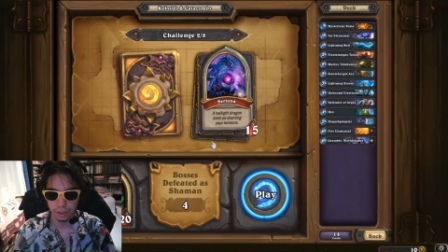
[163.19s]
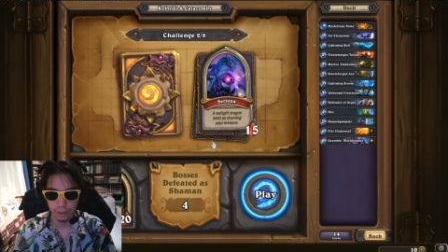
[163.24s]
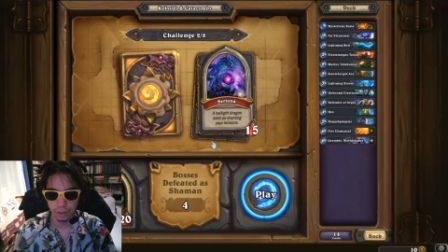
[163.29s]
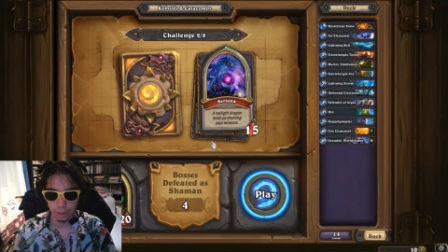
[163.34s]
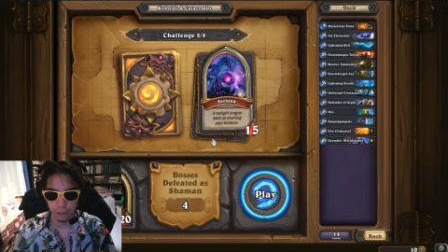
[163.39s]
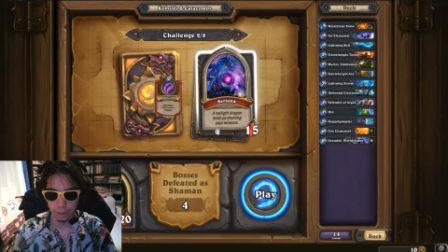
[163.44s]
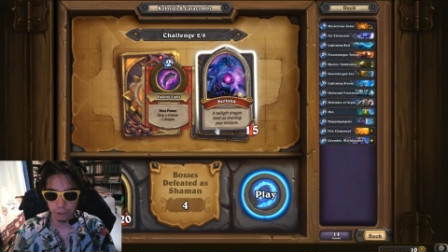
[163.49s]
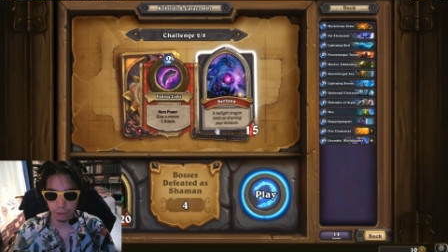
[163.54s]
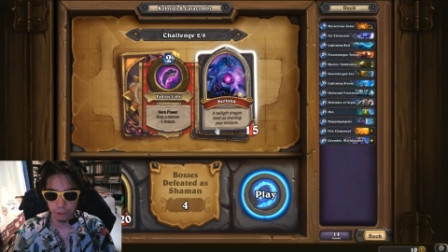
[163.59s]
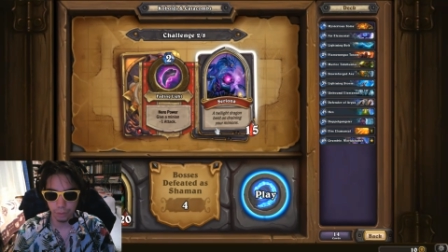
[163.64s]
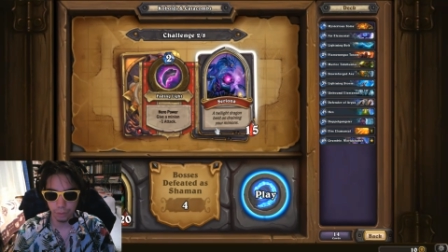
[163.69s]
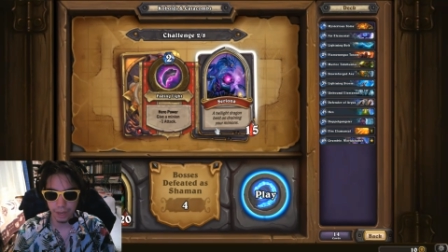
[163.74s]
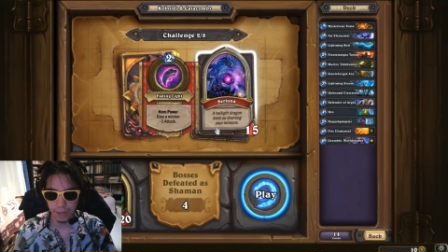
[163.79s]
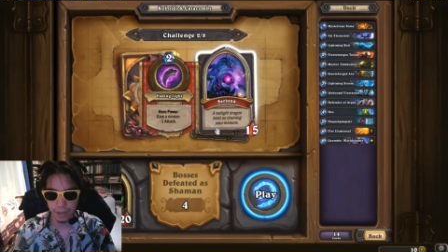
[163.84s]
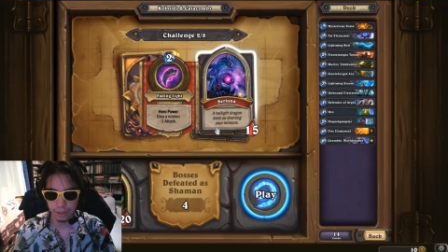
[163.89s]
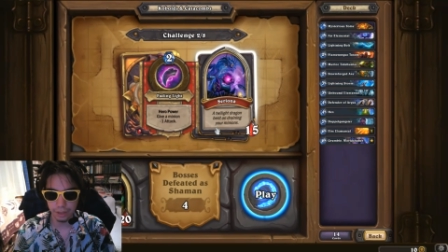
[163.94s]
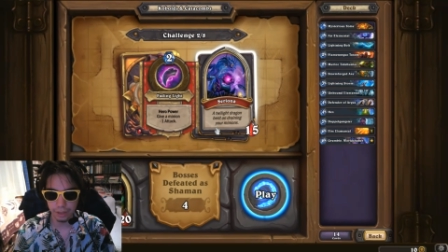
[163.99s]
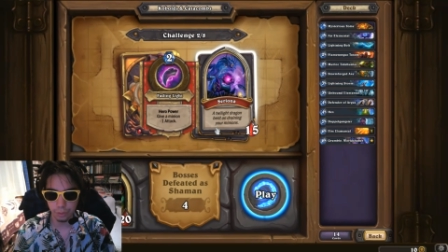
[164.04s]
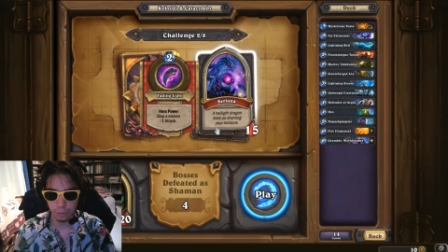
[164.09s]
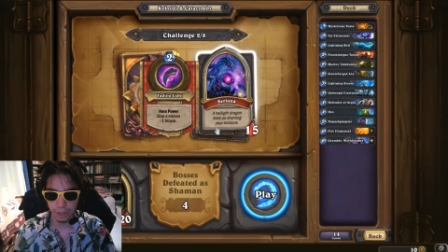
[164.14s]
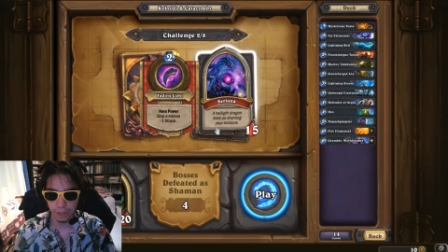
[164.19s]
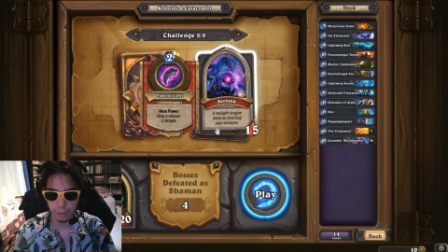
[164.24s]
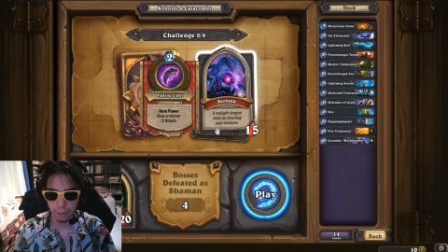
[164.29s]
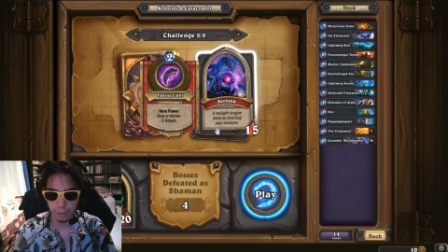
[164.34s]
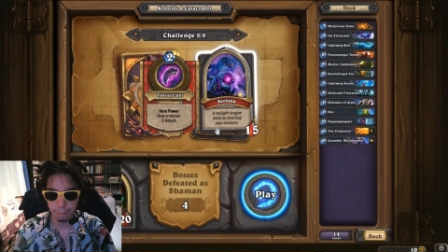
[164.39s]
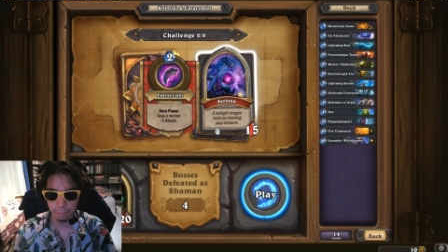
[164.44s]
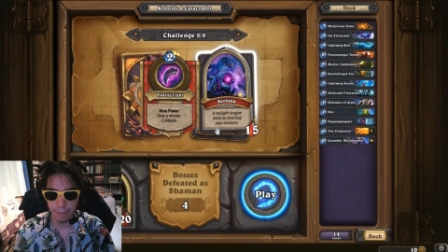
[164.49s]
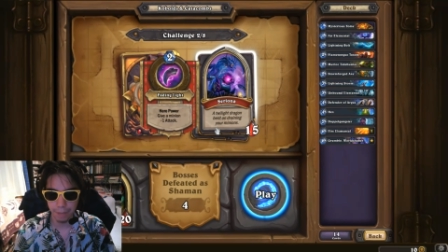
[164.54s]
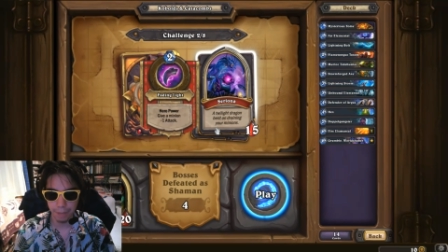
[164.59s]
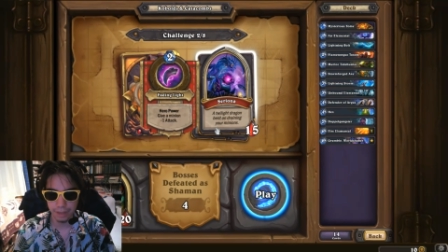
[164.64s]
A Twilight Dragon
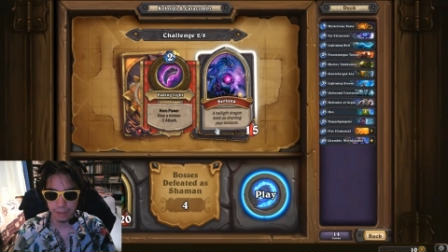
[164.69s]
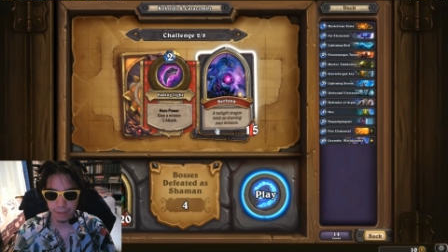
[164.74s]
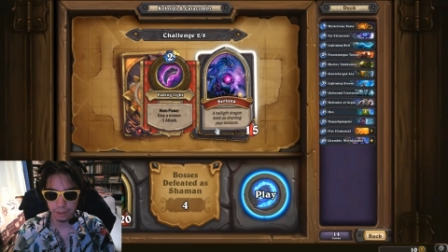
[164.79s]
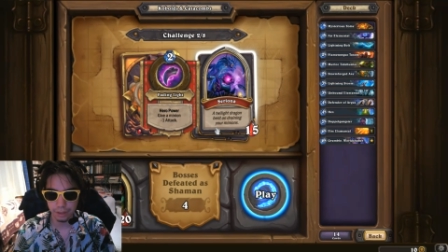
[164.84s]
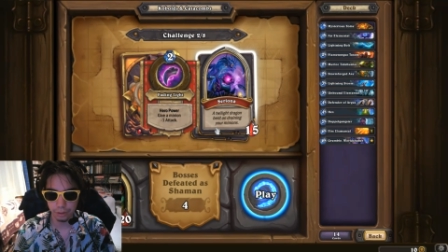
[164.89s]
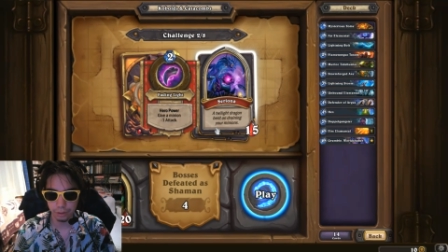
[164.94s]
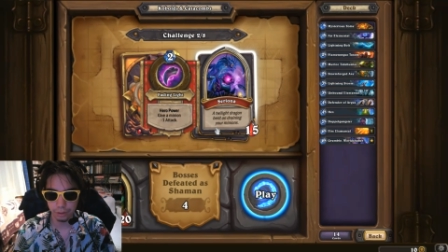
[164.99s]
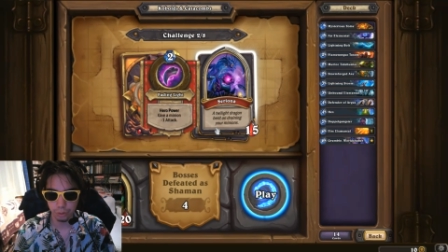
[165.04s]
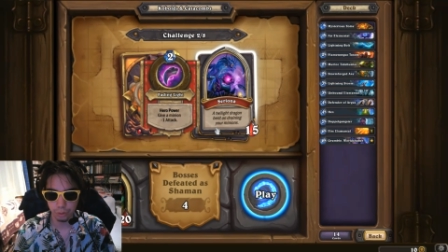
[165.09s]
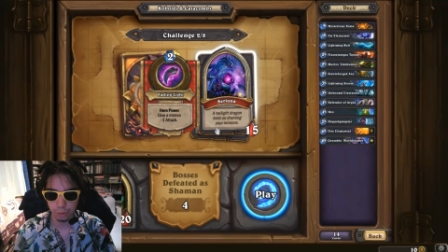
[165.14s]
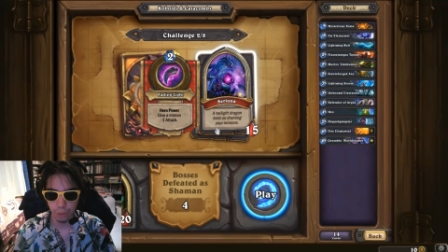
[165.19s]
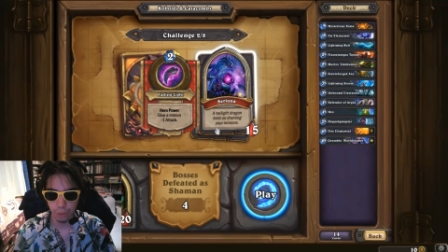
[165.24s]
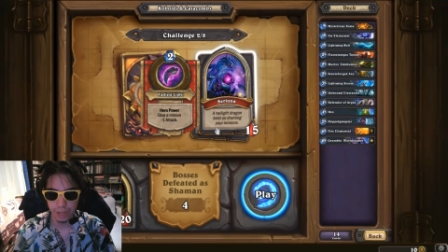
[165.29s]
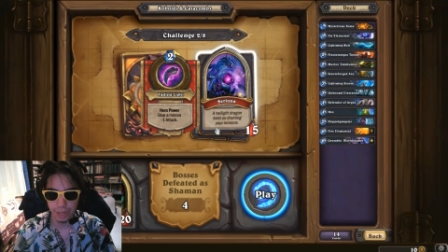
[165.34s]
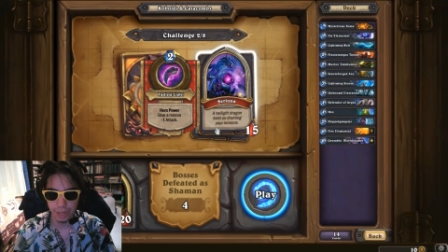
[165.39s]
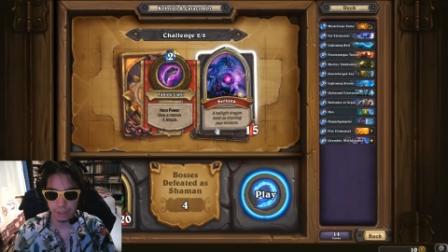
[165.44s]
bent on draining